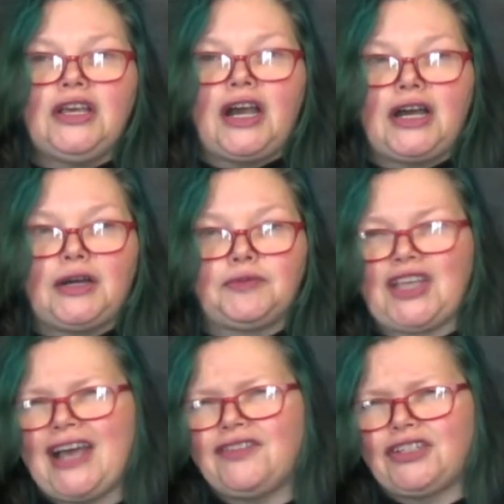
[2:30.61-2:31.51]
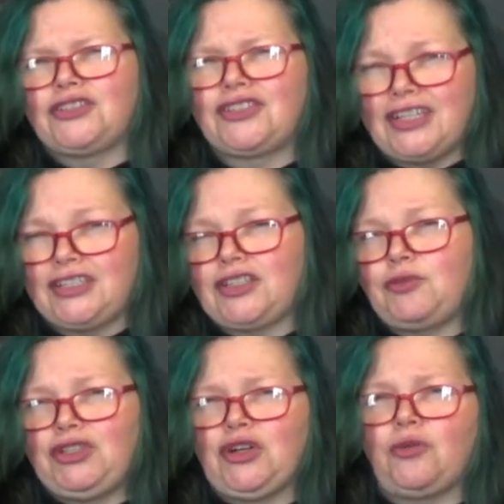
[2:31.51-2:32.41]
to have an understanding
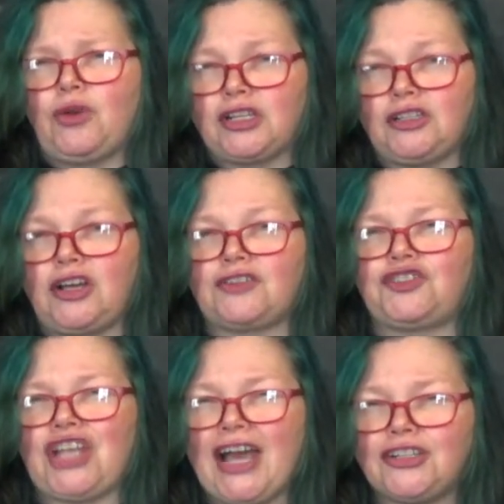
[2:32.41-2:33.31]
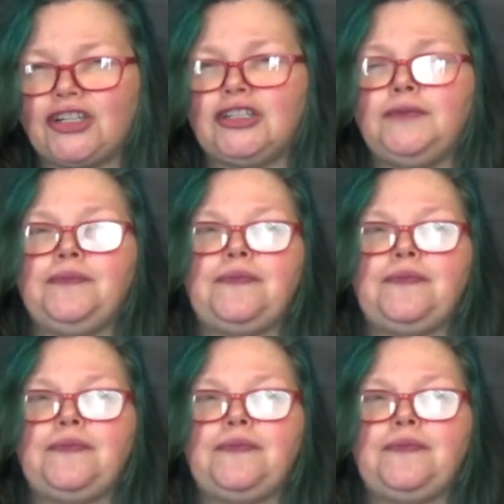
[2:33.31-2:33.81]
that we don't want a lot of chatter,